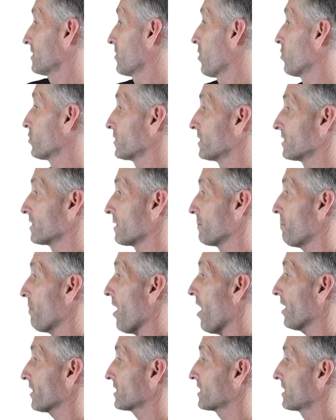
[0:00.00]
it goes into the
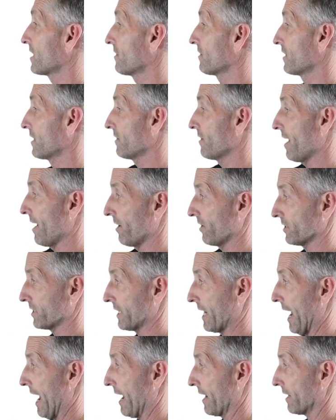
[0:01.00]
posterior air
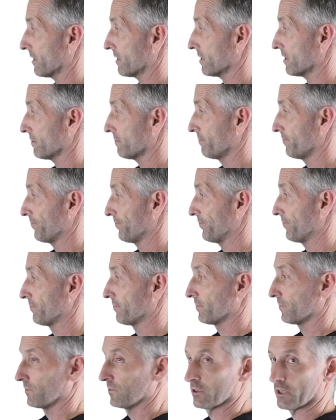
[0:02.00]
sacs.
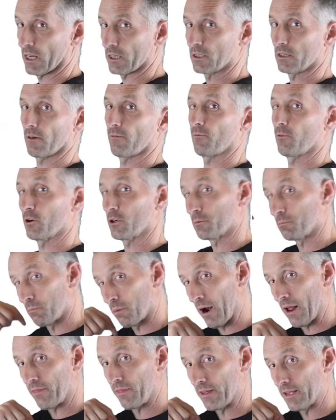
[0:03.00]
That's their first
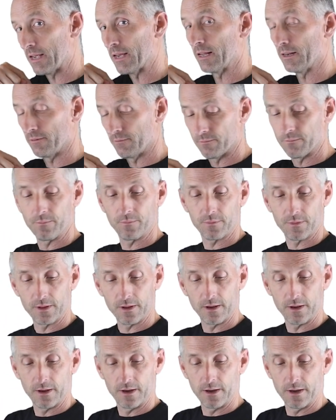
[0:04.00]
breath in.
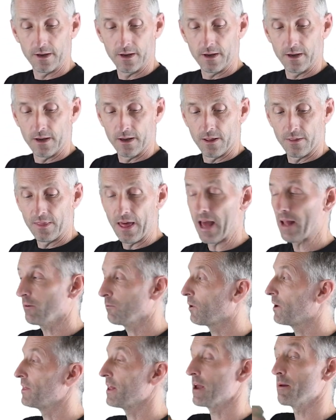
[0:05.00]
Then
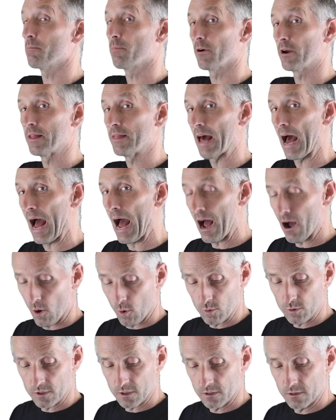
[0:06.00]
when they breathe
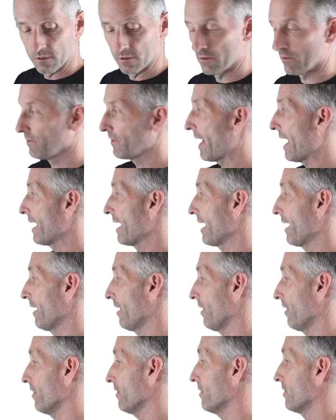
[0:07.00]
out, that
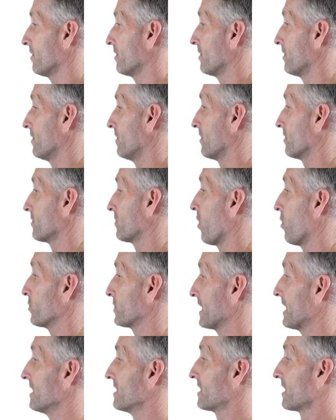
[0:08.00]
air
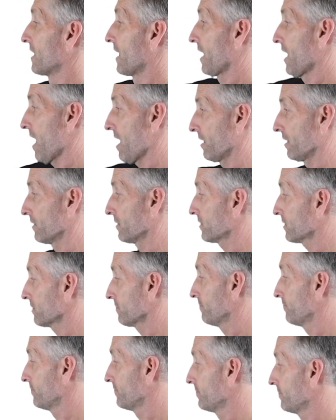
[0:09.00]
goes into the
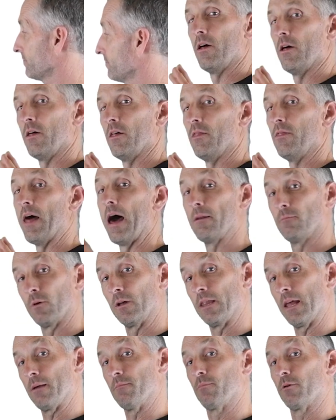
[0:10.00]
lungs. Then
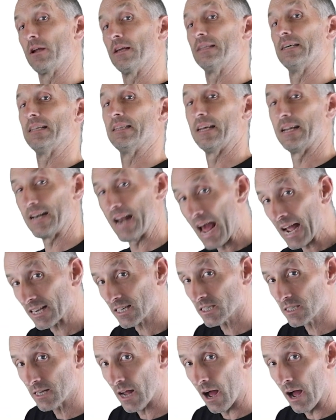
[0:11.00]
when they breathe in the
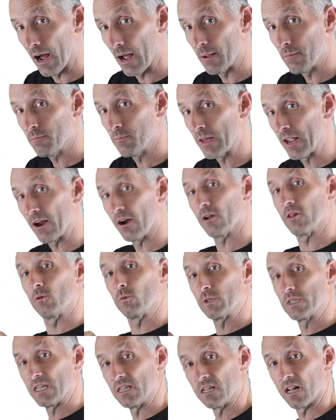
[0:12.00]
next time, the air that
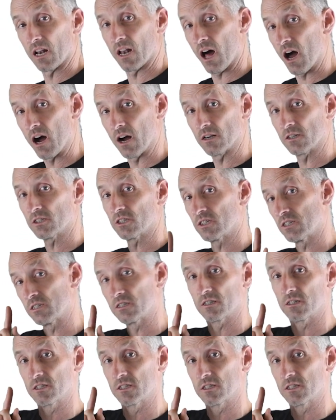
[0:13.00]
was in the lungs